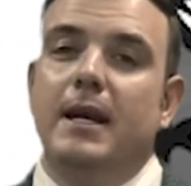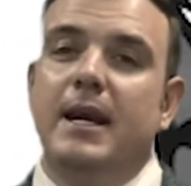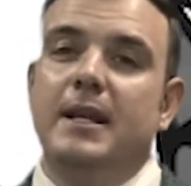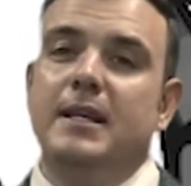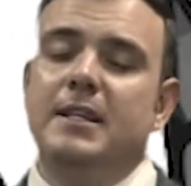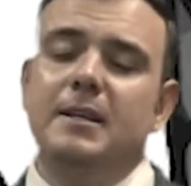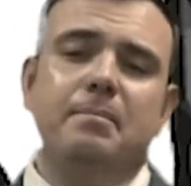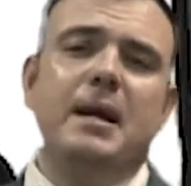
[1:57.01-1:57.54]
and
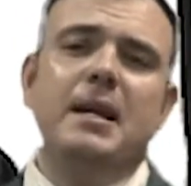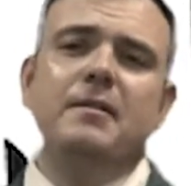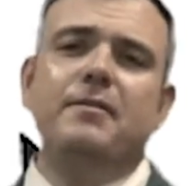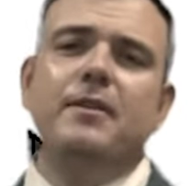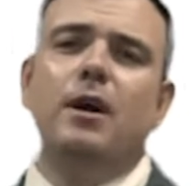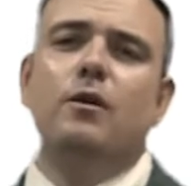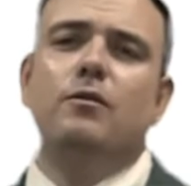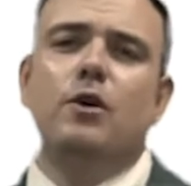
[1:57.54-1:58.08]
that the
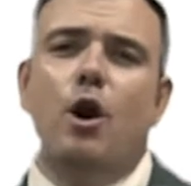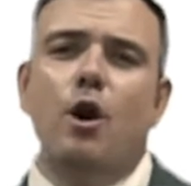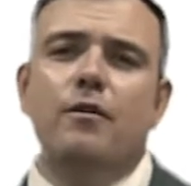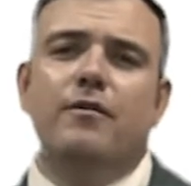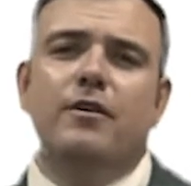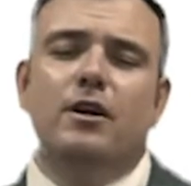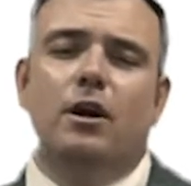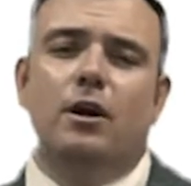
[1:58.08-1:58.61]
benefit of
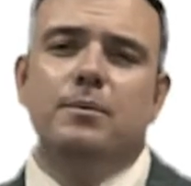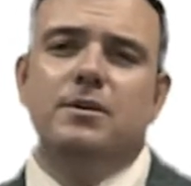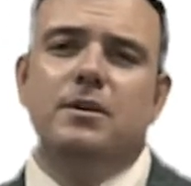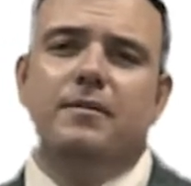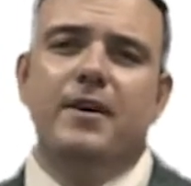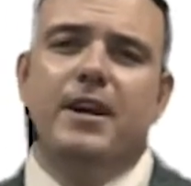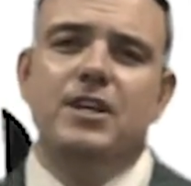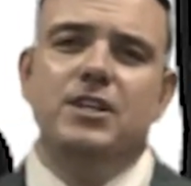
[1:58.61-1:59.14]
covert
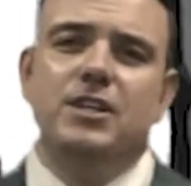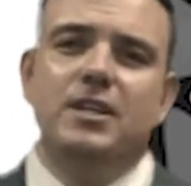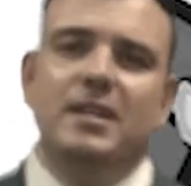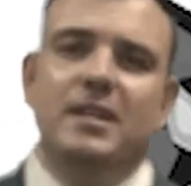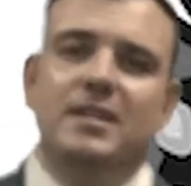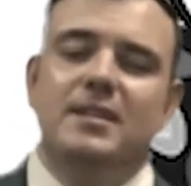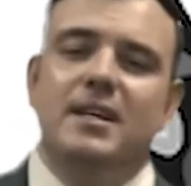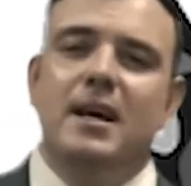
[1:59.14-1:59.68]
observation
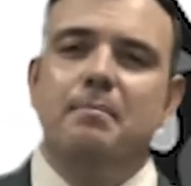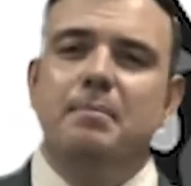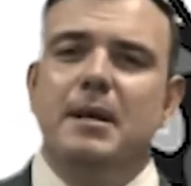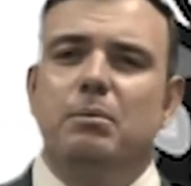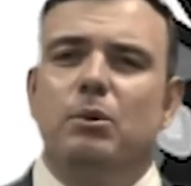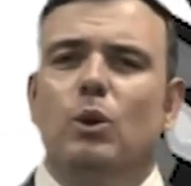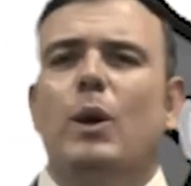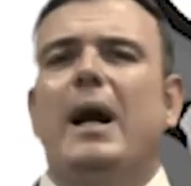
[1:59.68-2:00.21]
is that
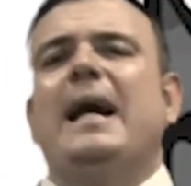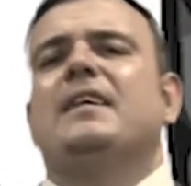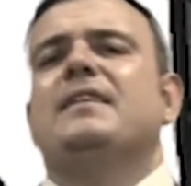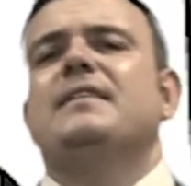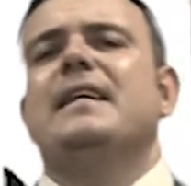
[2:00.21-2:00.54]
people will act